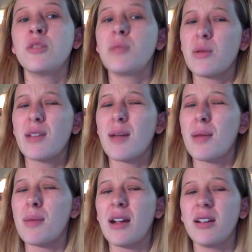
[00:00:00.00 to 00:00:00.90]
but it was at my
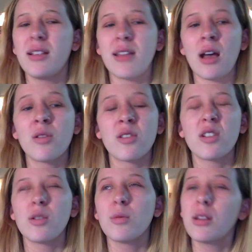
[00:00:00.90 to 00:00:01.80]
parents' house. So I
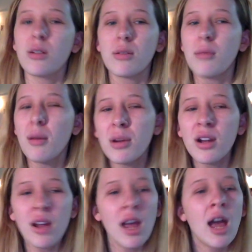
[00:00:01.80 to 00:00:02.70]
don't really remember.